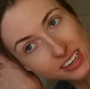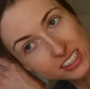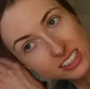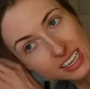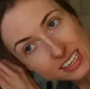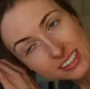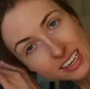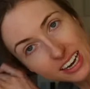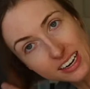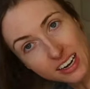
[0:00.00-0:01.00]
finish this
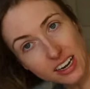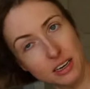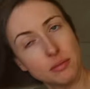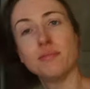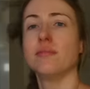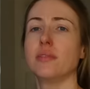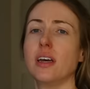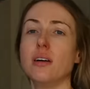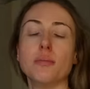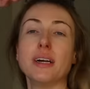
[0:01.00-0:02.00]
and,
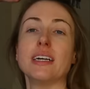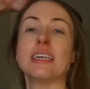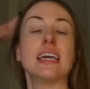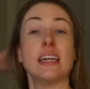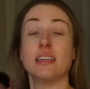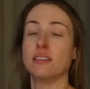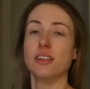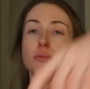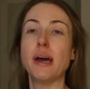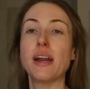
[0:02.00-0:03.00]
oh, apparently get a
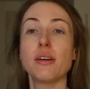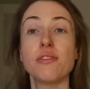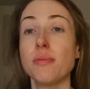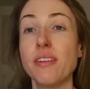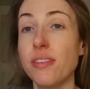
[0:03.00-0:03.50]
new battery for my